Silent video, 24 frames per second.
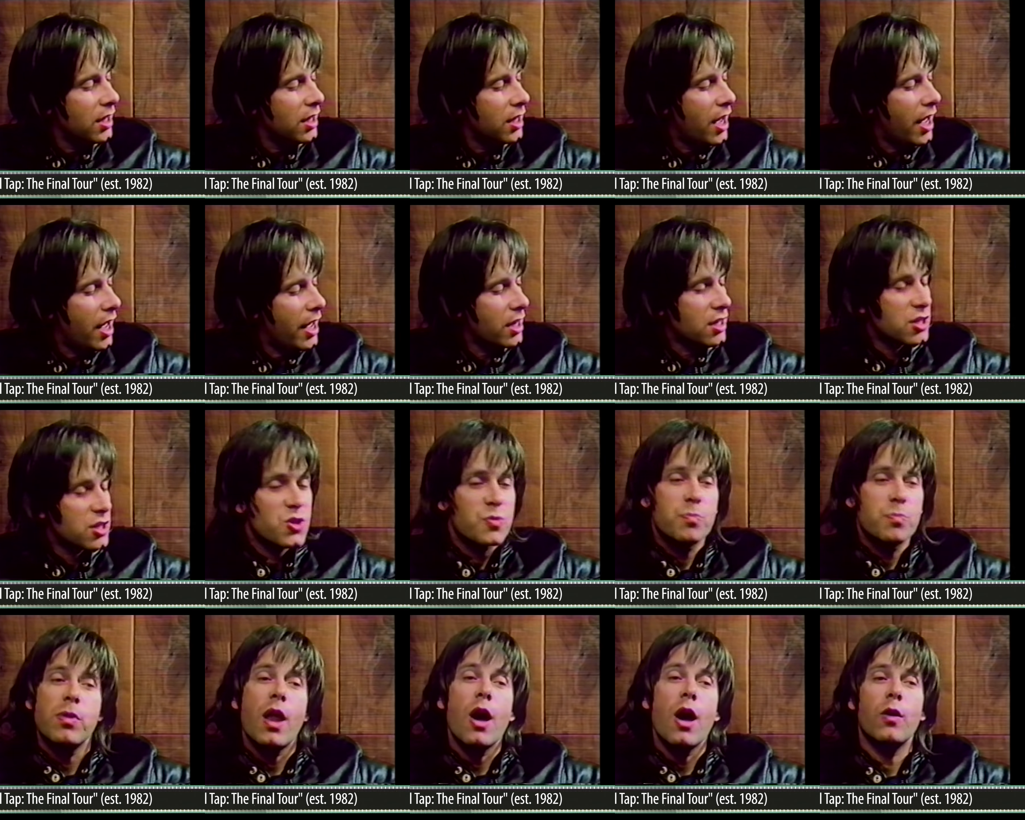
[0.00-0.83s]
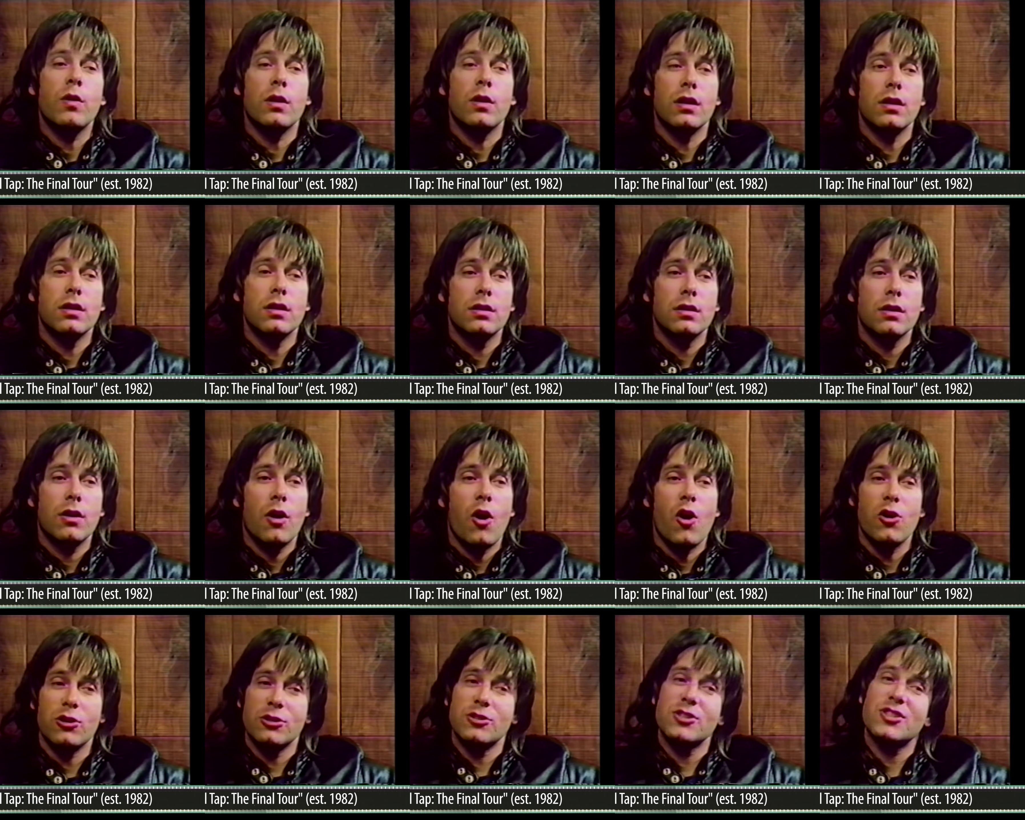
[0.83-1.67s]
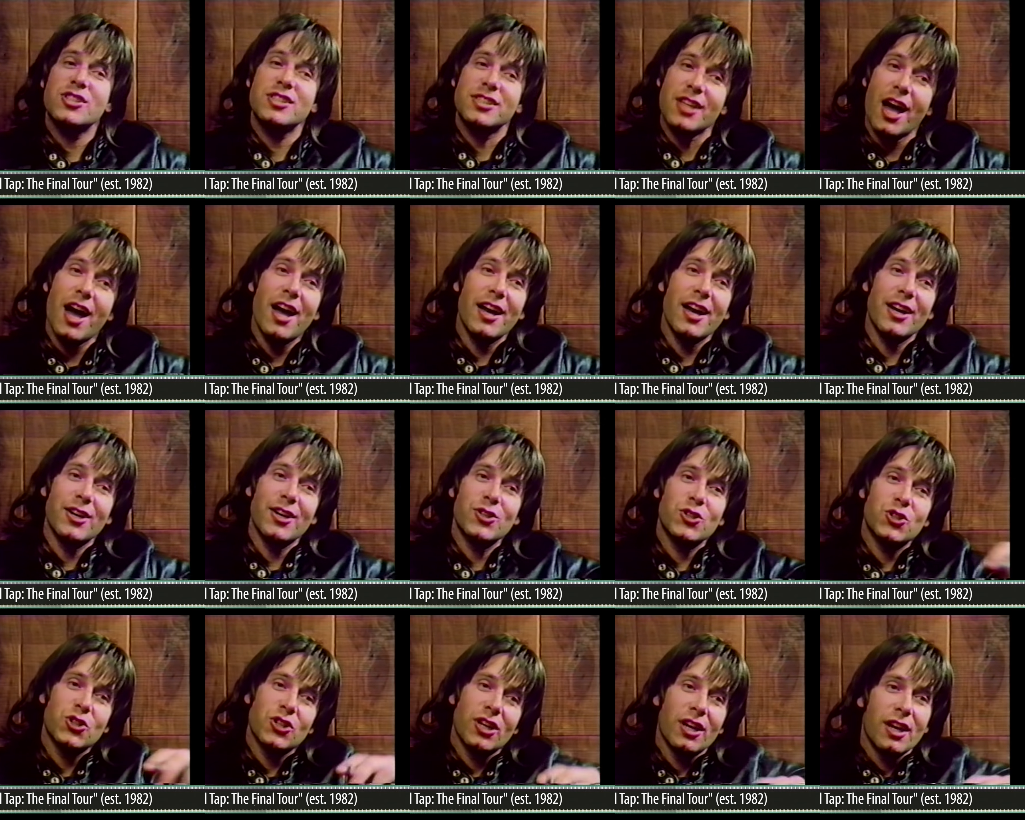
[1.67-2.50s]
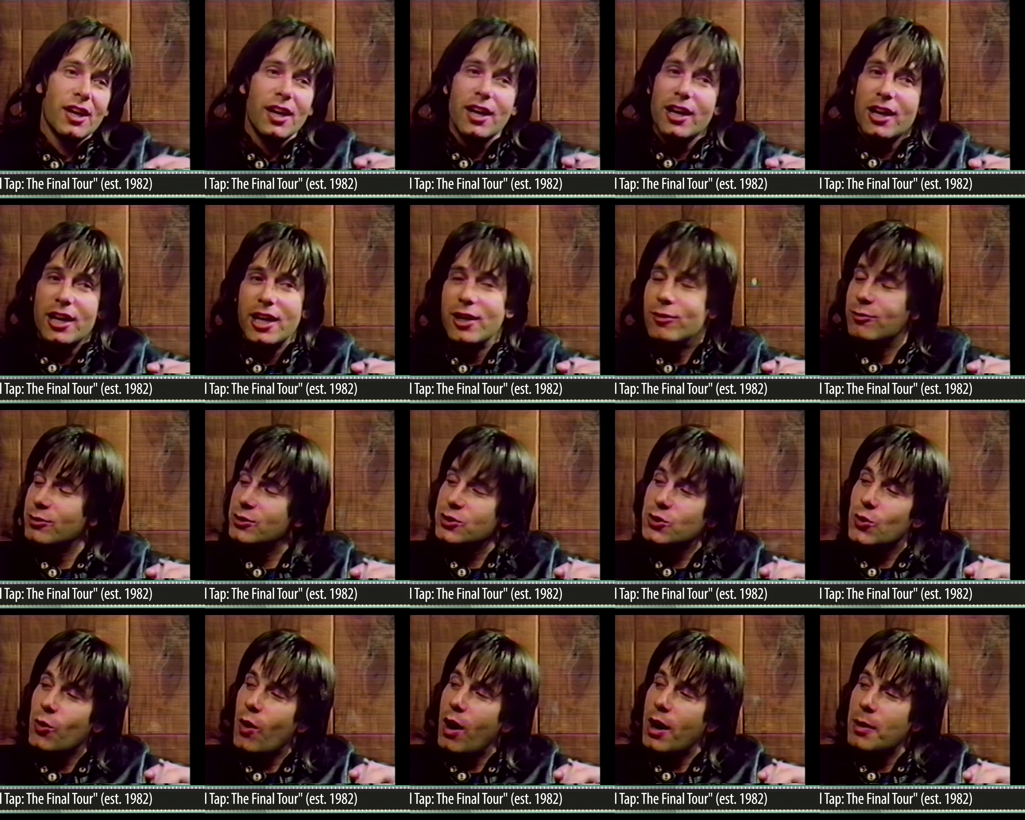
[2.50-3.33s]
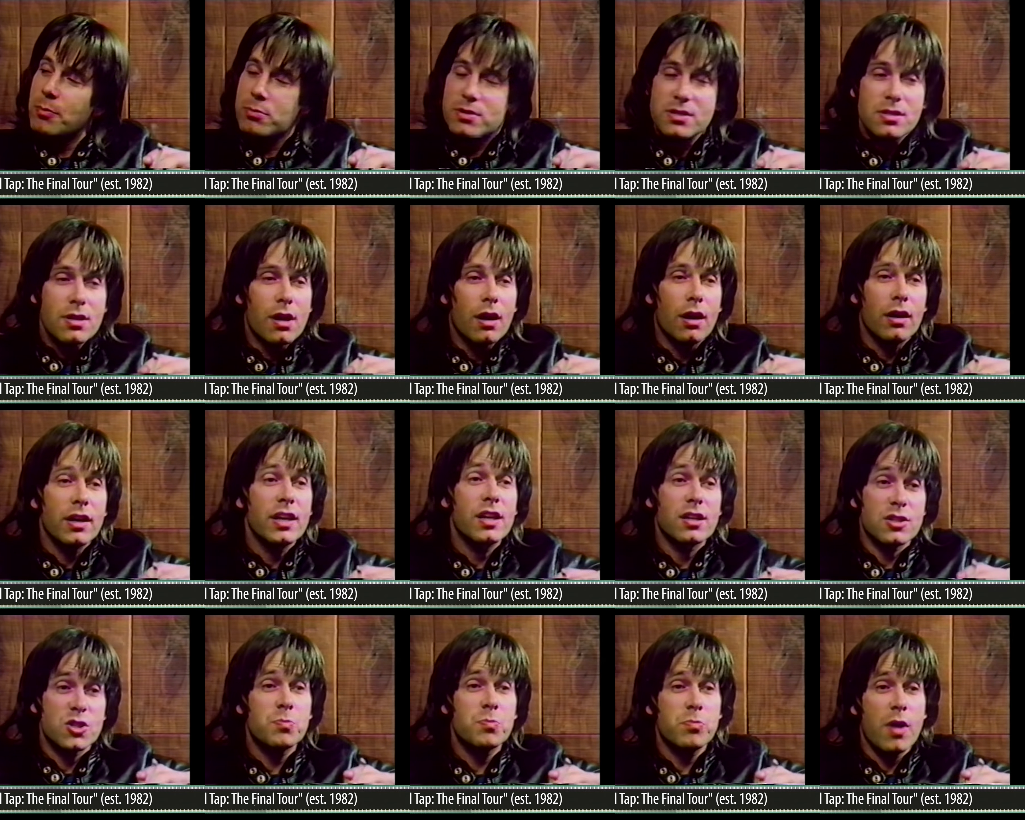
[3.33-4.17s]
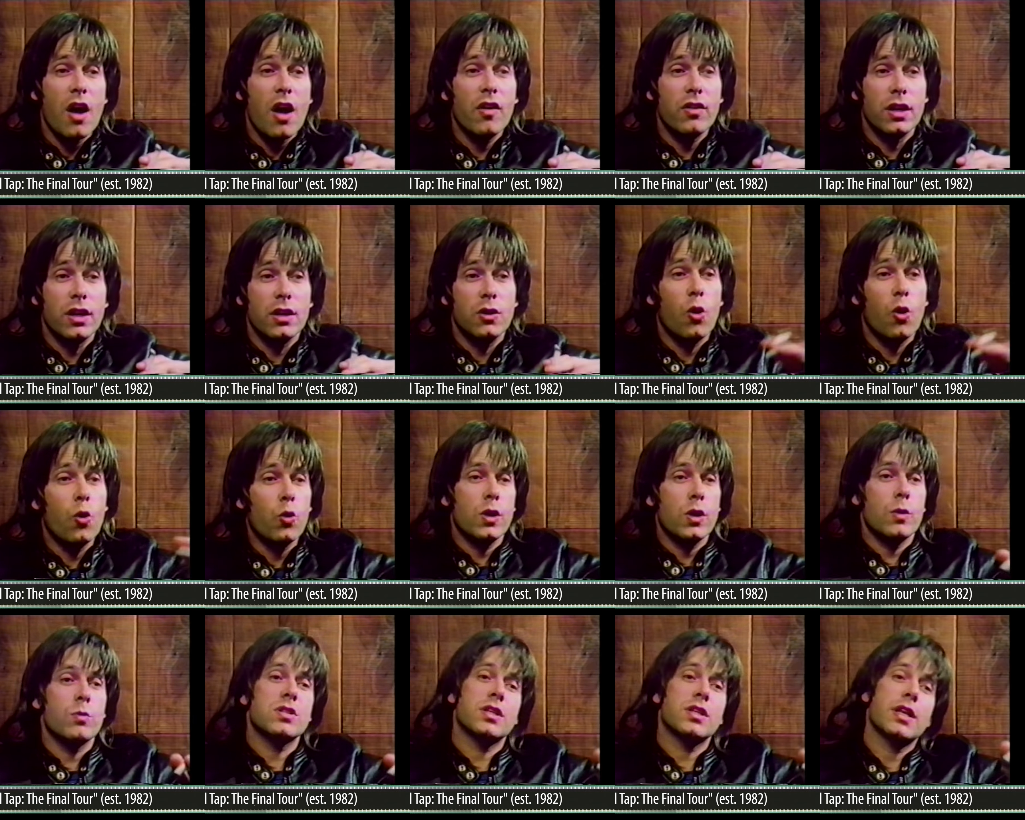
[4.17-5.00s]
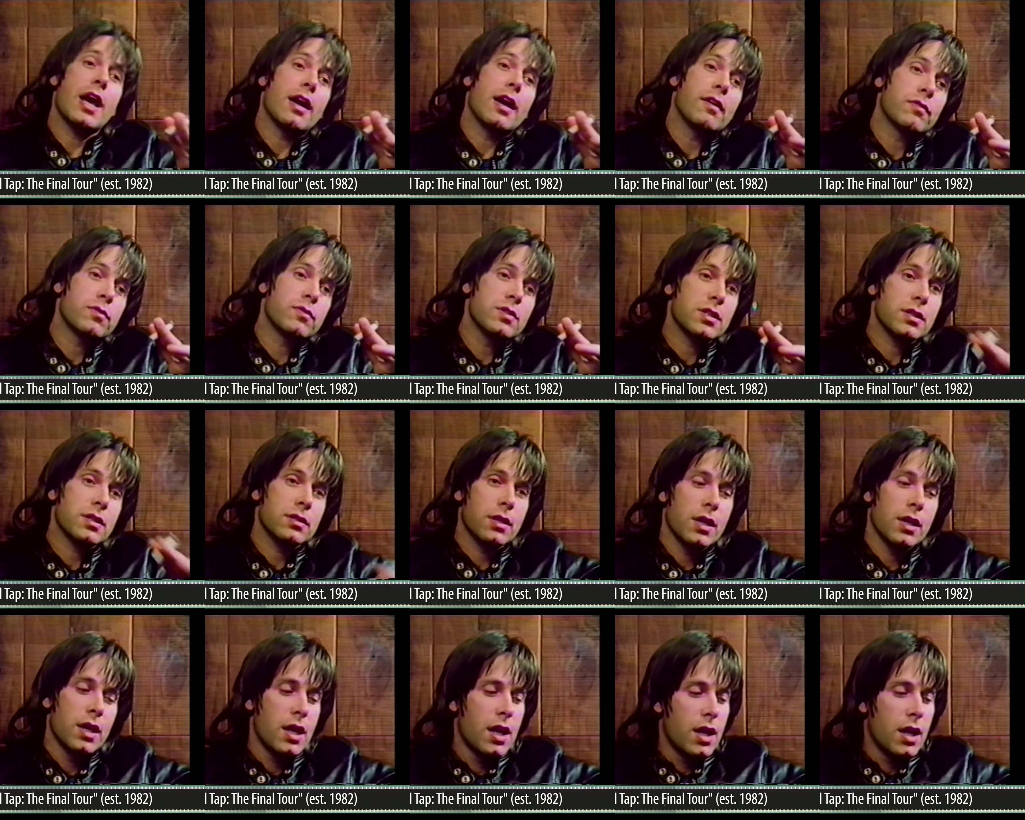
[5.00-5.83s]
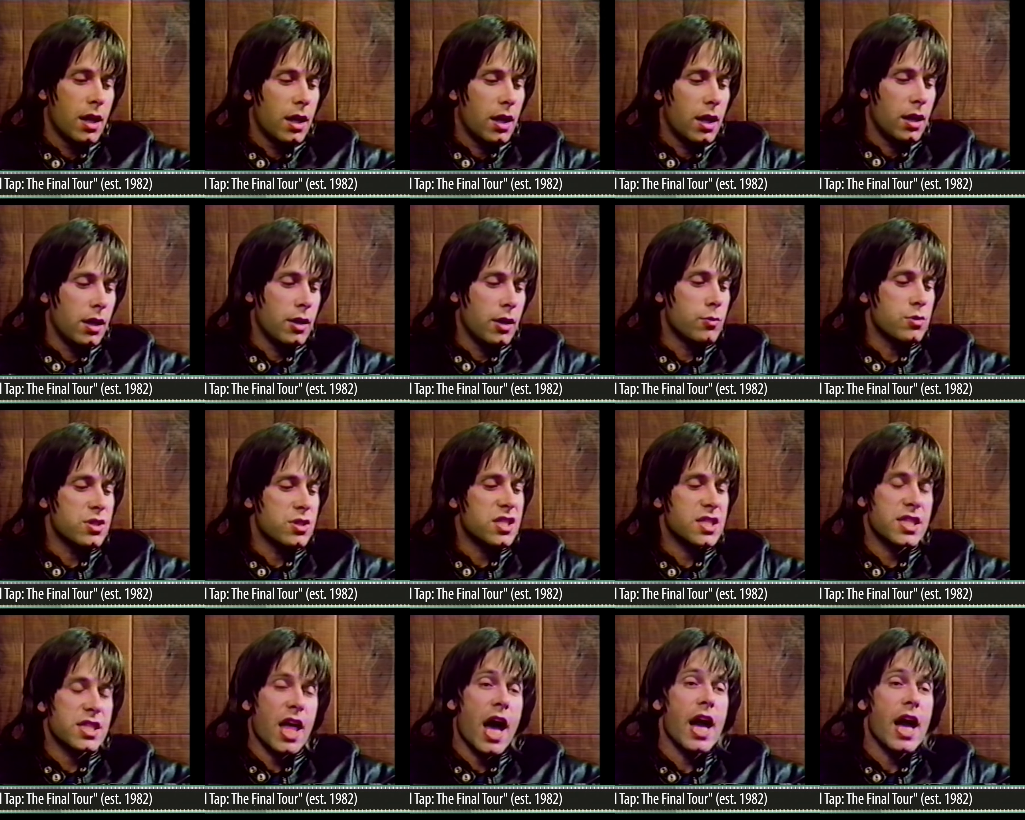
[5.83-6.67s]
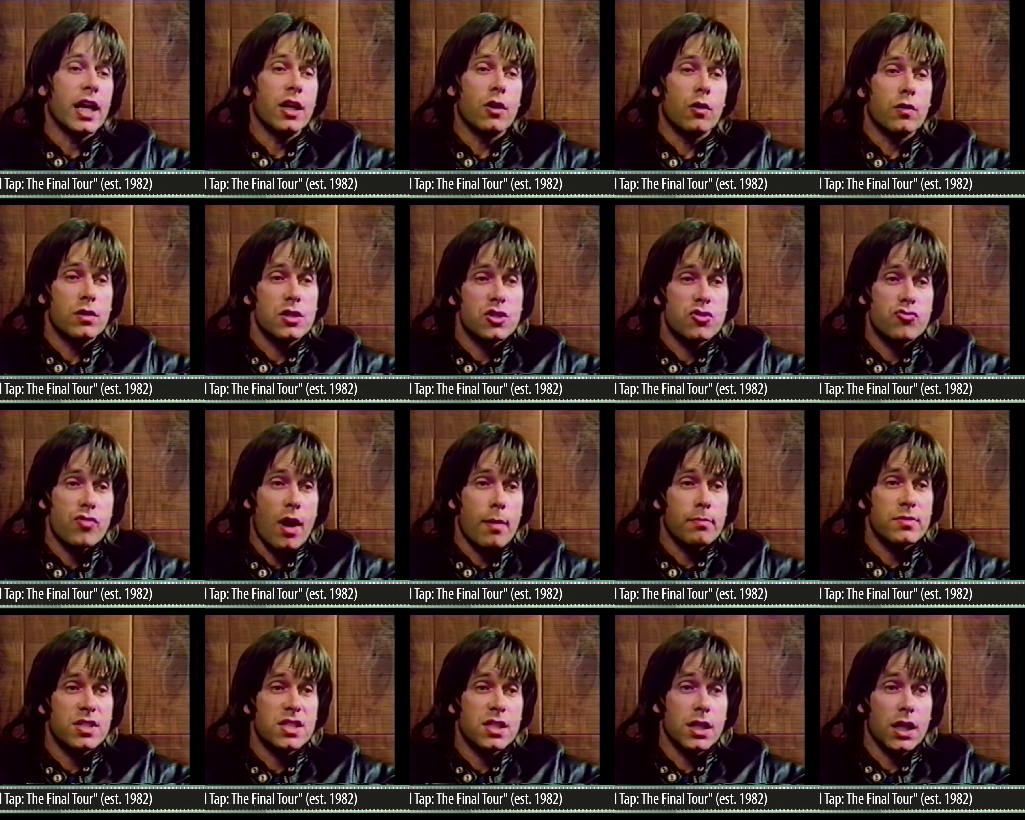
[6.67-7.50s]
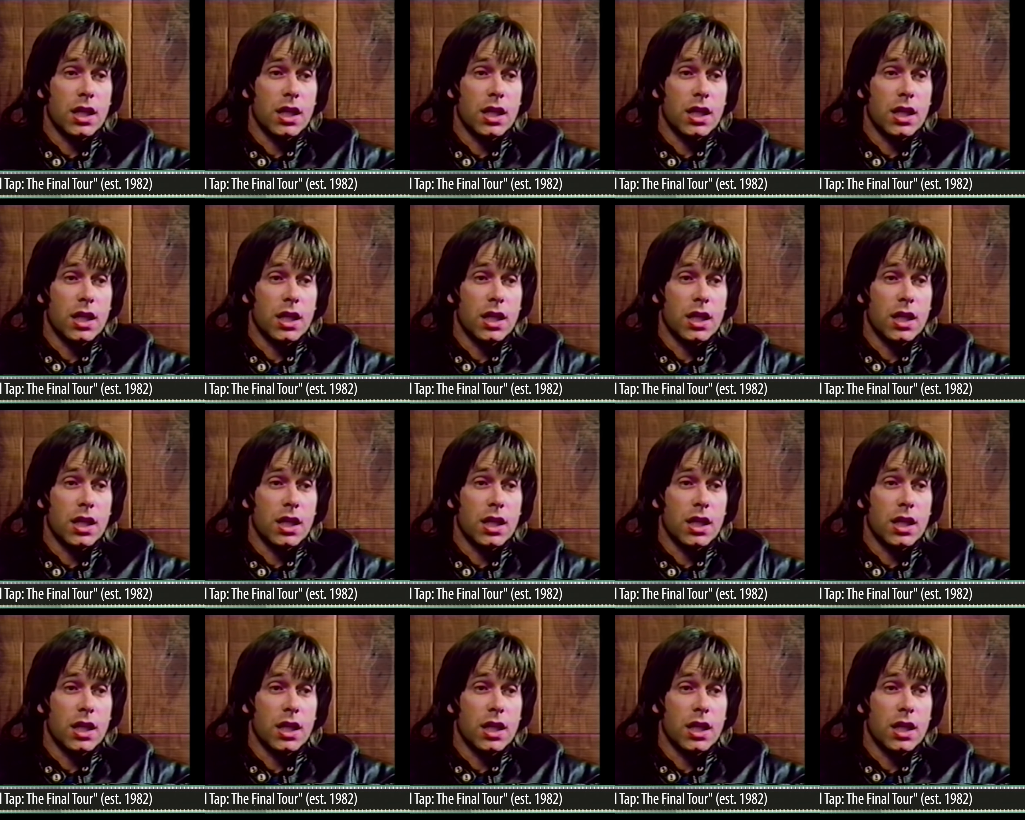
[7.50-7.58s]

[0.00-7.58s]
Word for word: he exploded on stage. It was quite bizarre. He exploded, and all that was left was a little stain on his drum